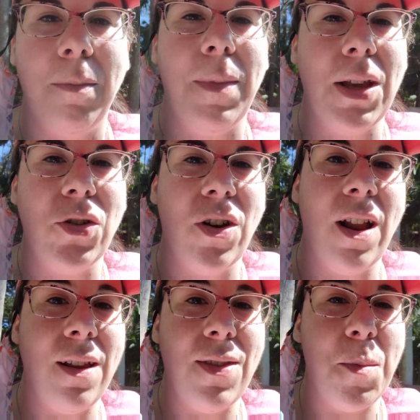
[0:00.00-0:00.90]
Make sure
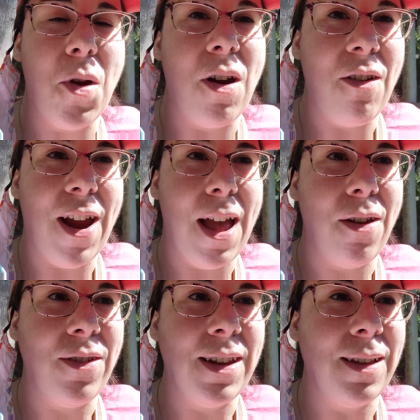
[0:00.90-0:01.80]
none of them are
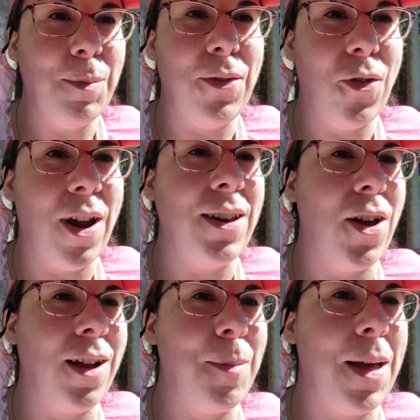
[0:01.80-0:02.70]
around before I
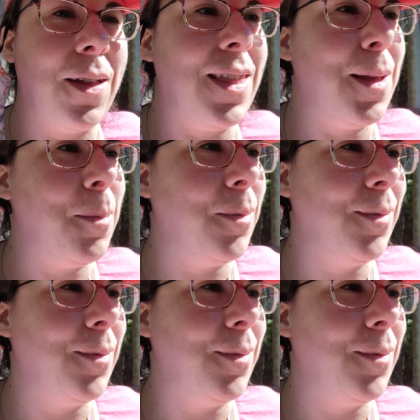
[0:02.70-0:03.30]
talk about them.